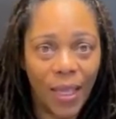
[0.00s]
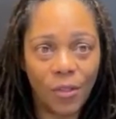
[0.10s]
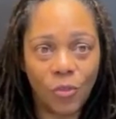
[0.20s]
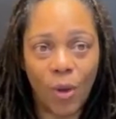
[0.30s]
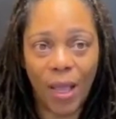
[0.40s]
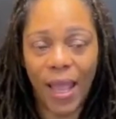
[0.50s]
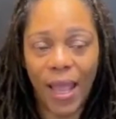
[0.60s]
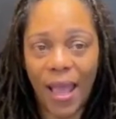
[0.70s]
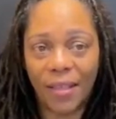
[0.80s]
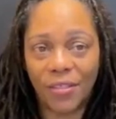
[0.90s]
And try to
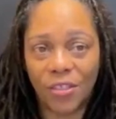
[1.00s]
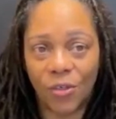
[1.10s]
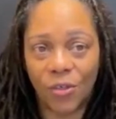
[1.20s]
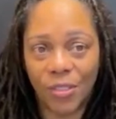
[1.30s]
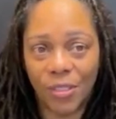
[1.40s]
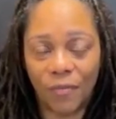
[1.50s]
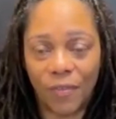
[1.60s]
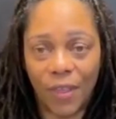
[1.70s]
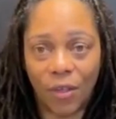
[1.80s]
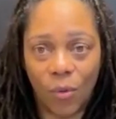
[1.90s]
ask yourself
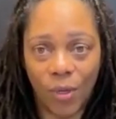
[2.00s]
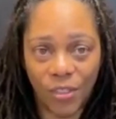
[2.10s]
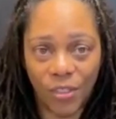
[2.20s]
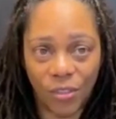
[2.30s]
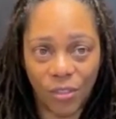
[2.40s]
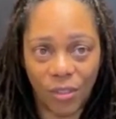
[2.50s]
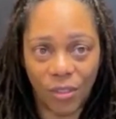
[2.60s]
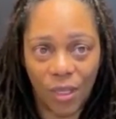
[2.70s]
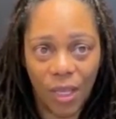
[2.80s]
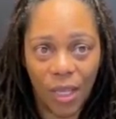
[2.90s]
that question